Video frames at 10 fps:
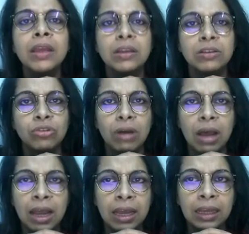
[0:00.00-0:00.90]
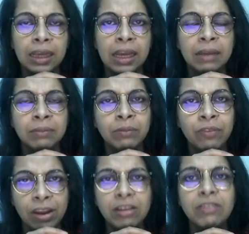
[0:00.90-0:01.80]
so I am
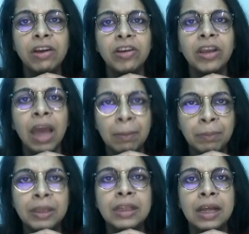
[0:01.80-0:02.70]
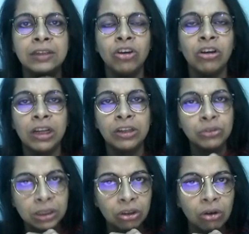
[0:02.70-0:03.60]
very happy that you all are
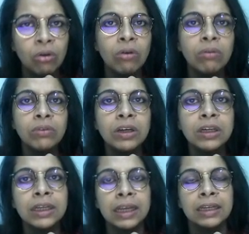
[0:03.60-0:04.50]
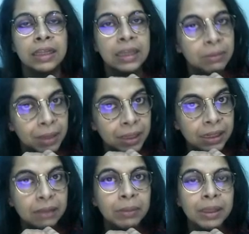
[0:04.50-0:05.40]
doing your homework and
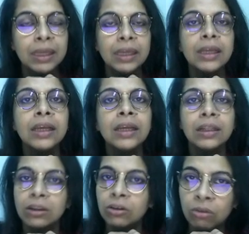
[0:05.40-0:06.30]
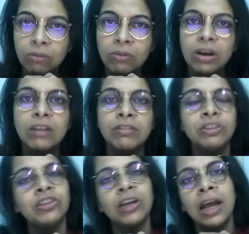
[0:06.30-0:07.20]
emailing me the homework,
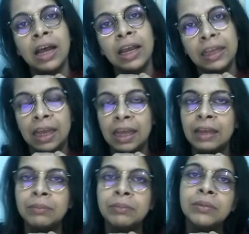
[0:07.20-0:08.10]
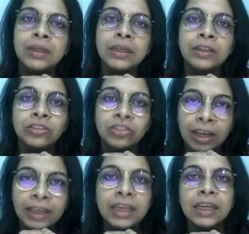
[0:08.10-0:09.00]
which I am
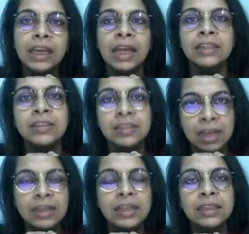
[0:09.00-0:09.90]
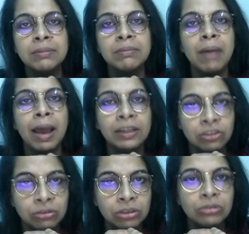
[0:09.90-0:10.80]
checking and sending them back
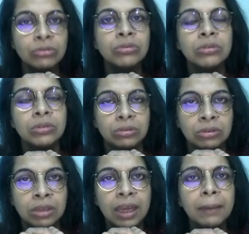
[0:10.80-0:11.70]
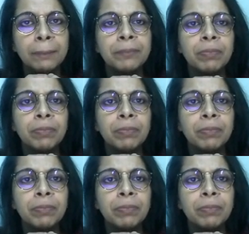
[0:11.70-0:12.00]
to you. Okay,